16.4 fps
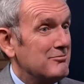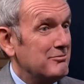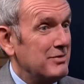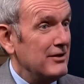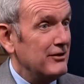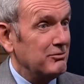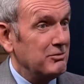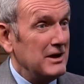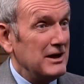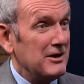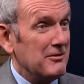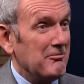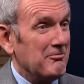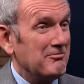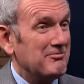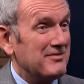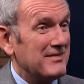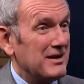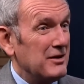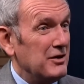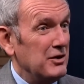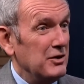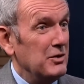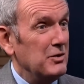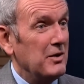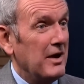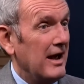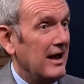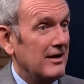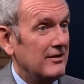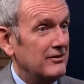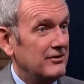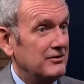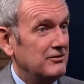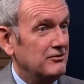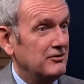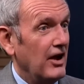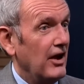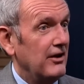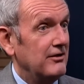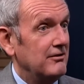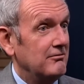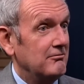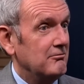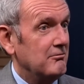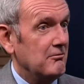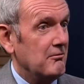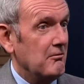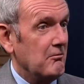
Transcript: Prince William, who has done